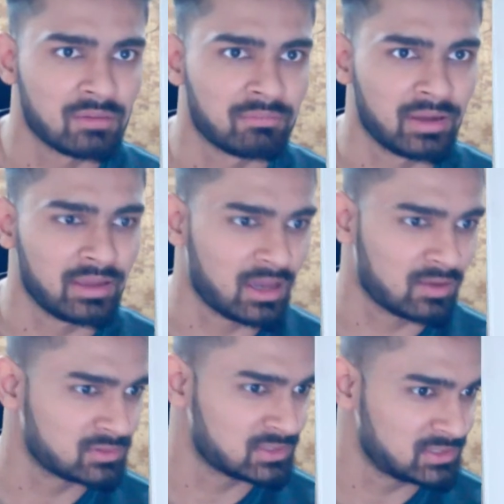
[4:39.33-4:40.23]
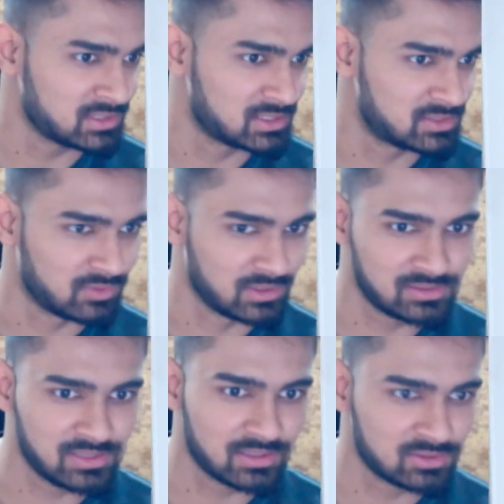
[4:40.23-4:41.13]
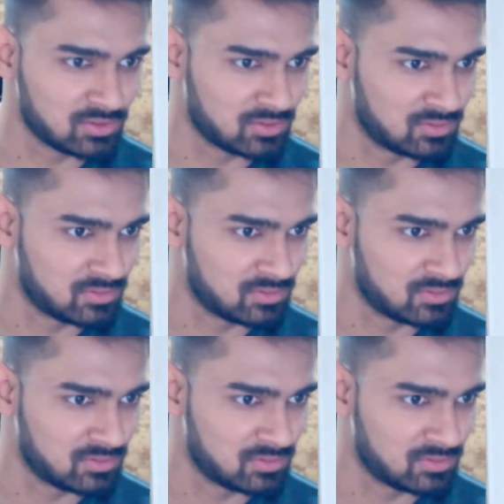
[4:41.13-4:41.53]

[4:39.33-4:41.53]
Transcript: My hack was unsuccessful. Is that so?